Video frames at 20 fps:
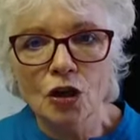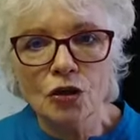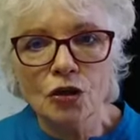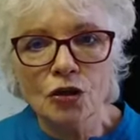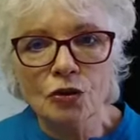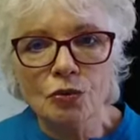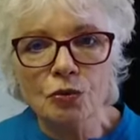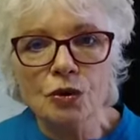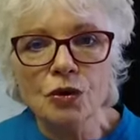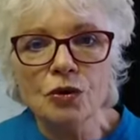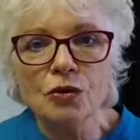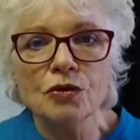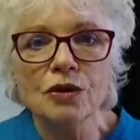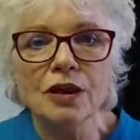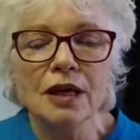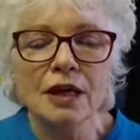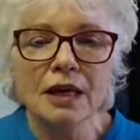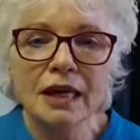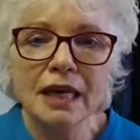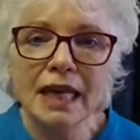through
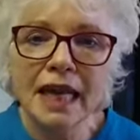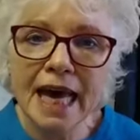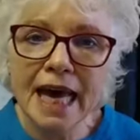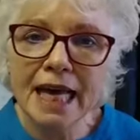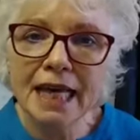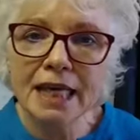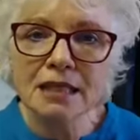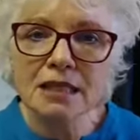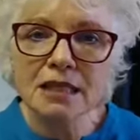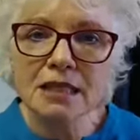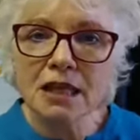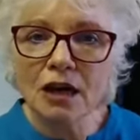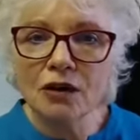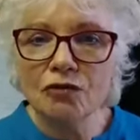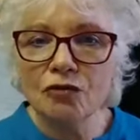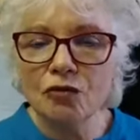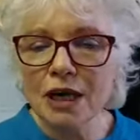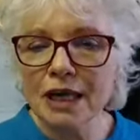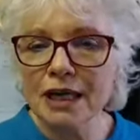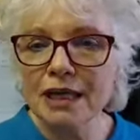the lens
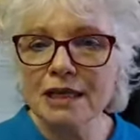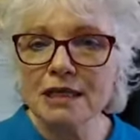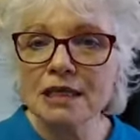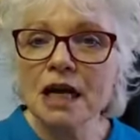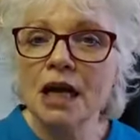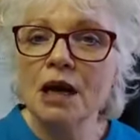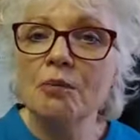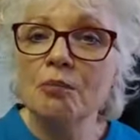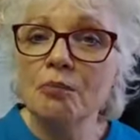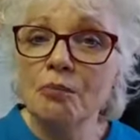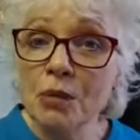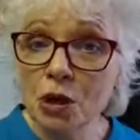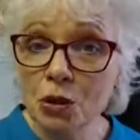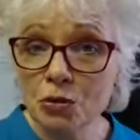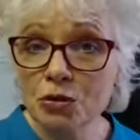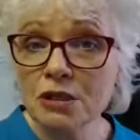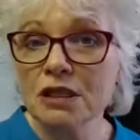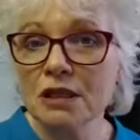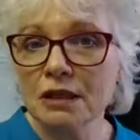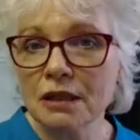of what is
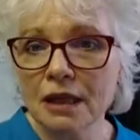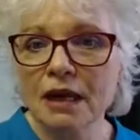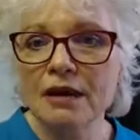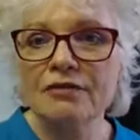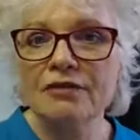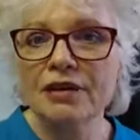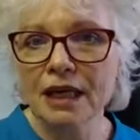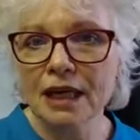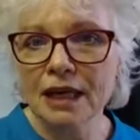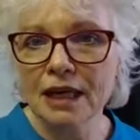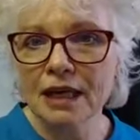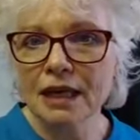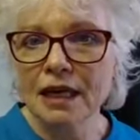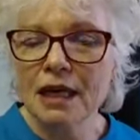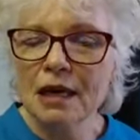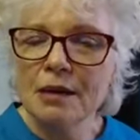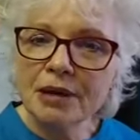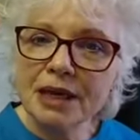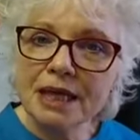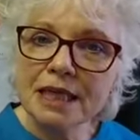most loving.
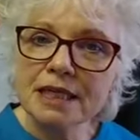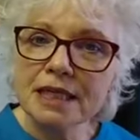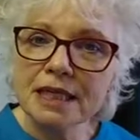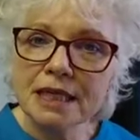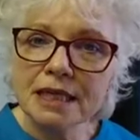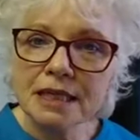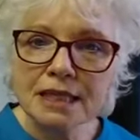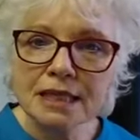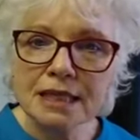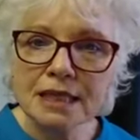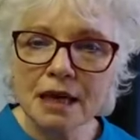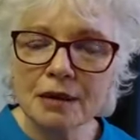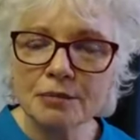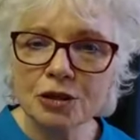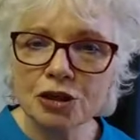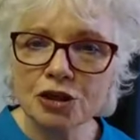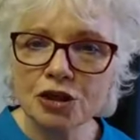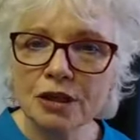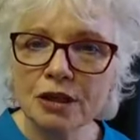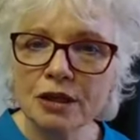Because the
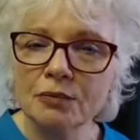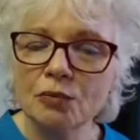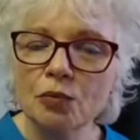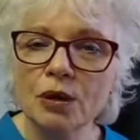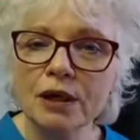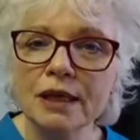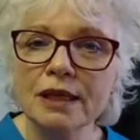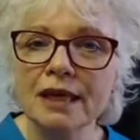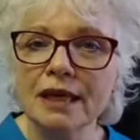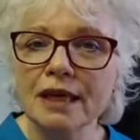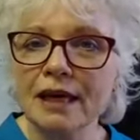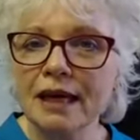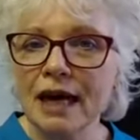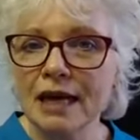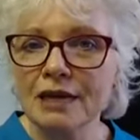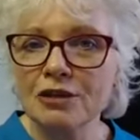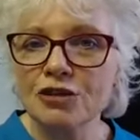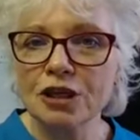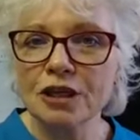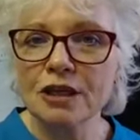assumption, one of the
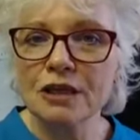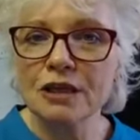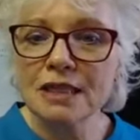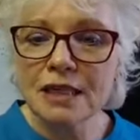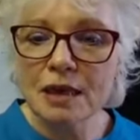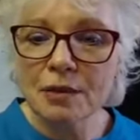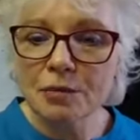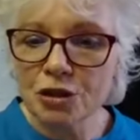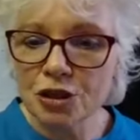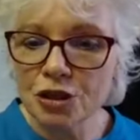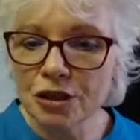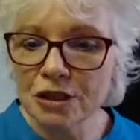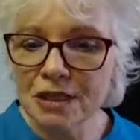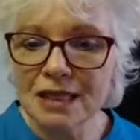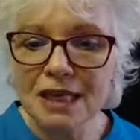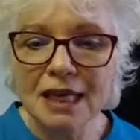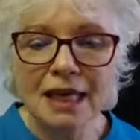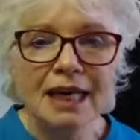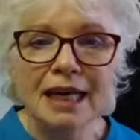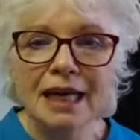Akashic
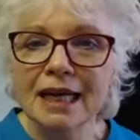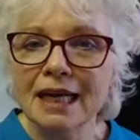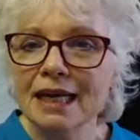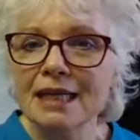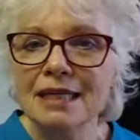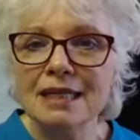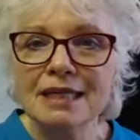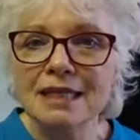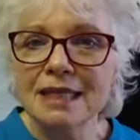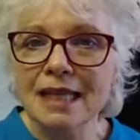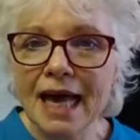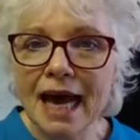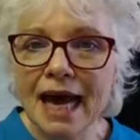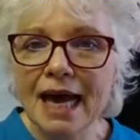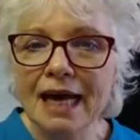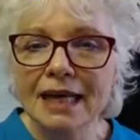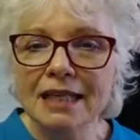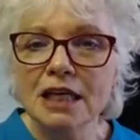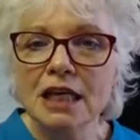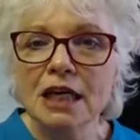assumptions, is
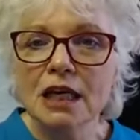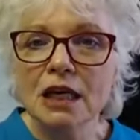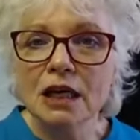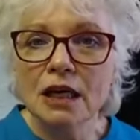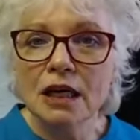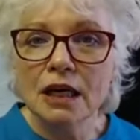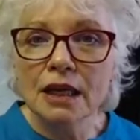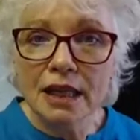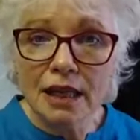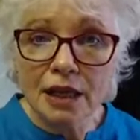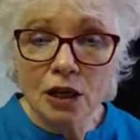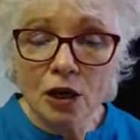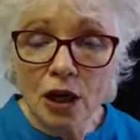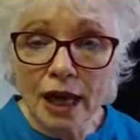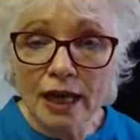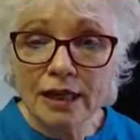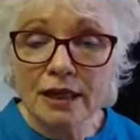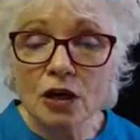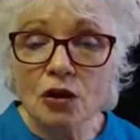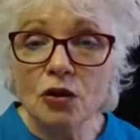that
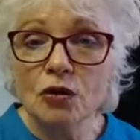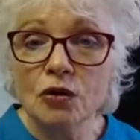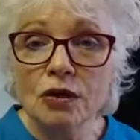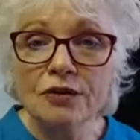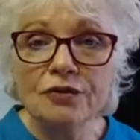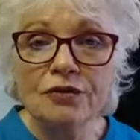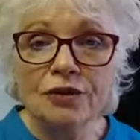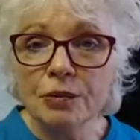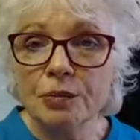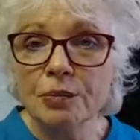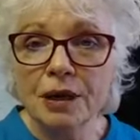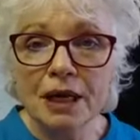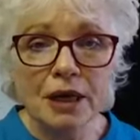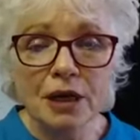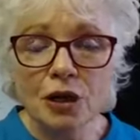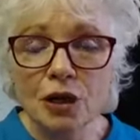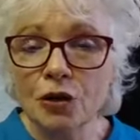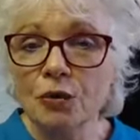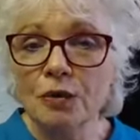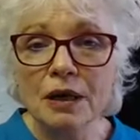at the core of your
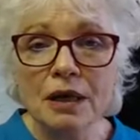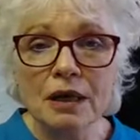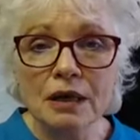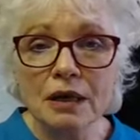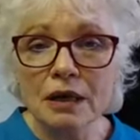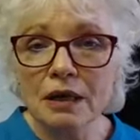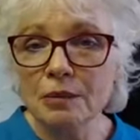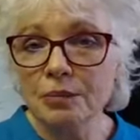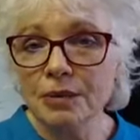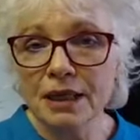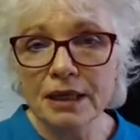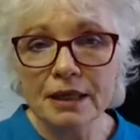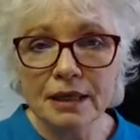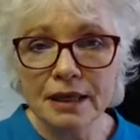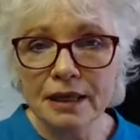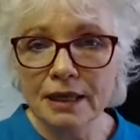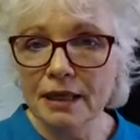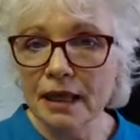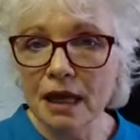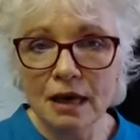being, you are
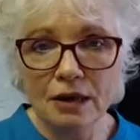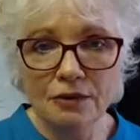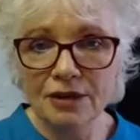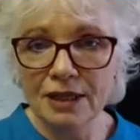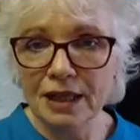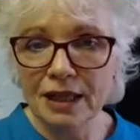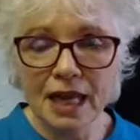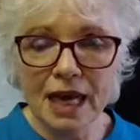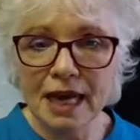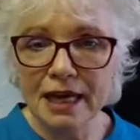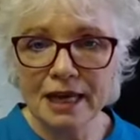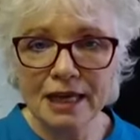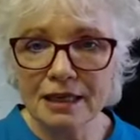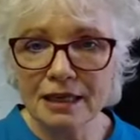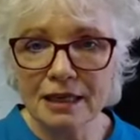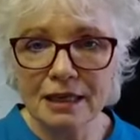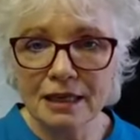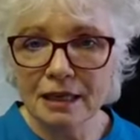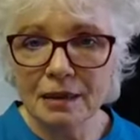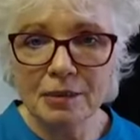completely love and light.
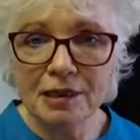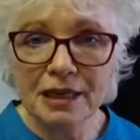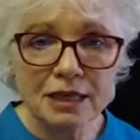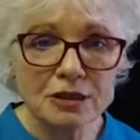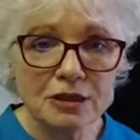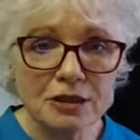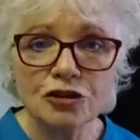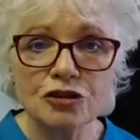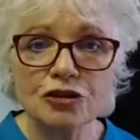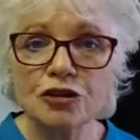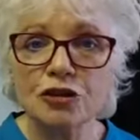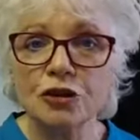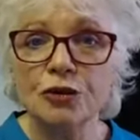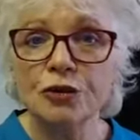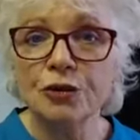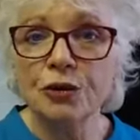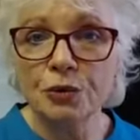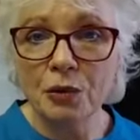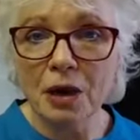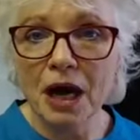I mean, that's just who
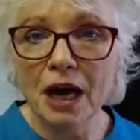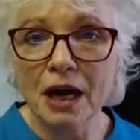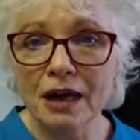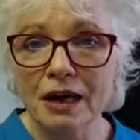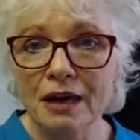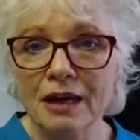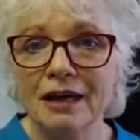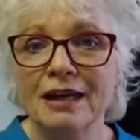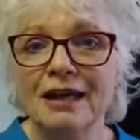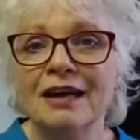you are,